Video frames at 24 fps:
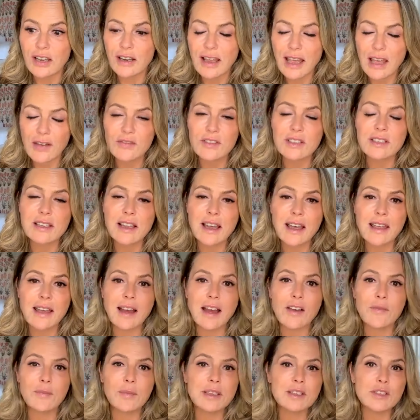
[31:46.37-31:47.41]
And I have to say,
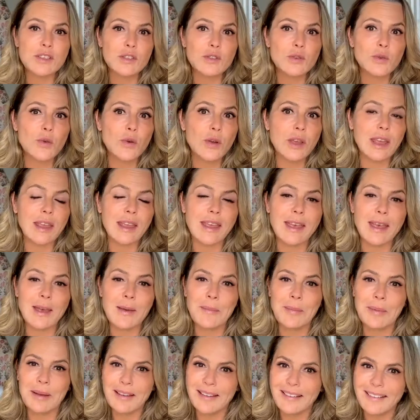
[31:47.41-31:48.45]
I've been stalking
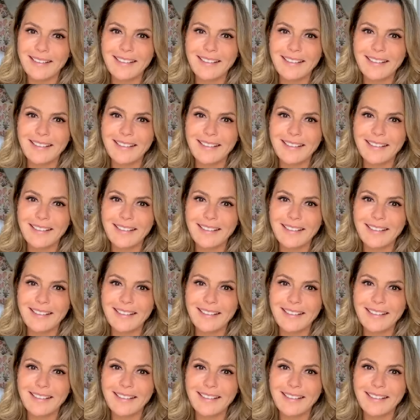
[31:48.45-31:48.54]
him